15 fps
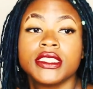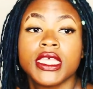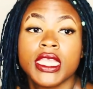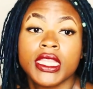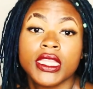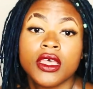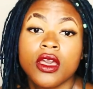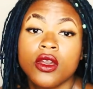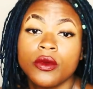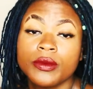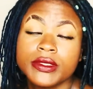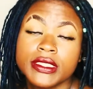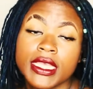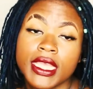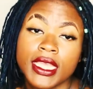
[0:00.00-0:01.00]
in the
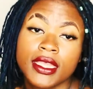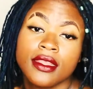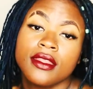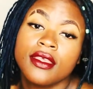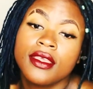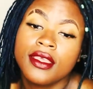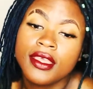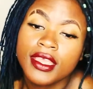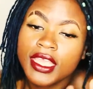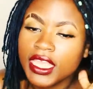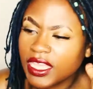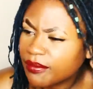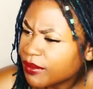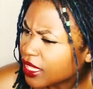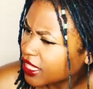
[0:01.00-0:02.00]
hopes that
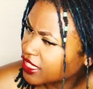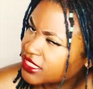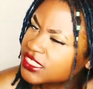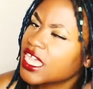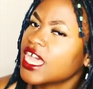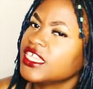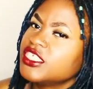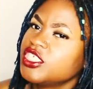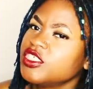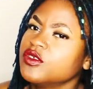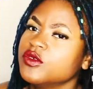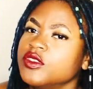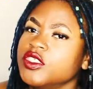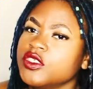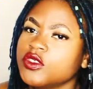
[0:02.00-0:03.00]
it may entice
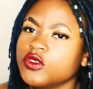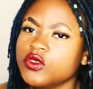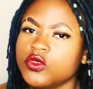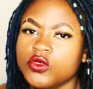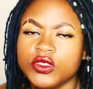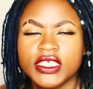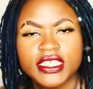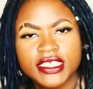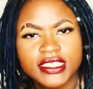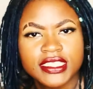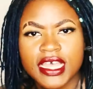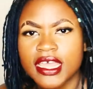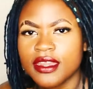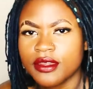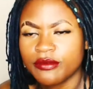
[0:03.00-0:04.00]
you to get
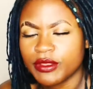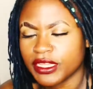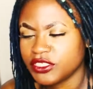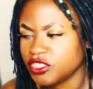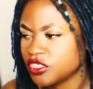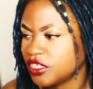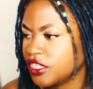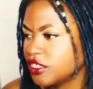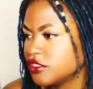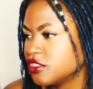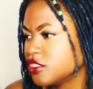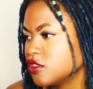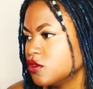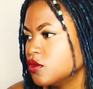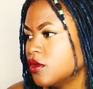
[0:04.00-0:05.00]
excited about your hair
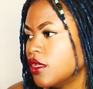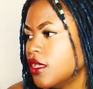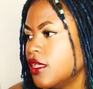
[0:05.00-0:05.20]
too.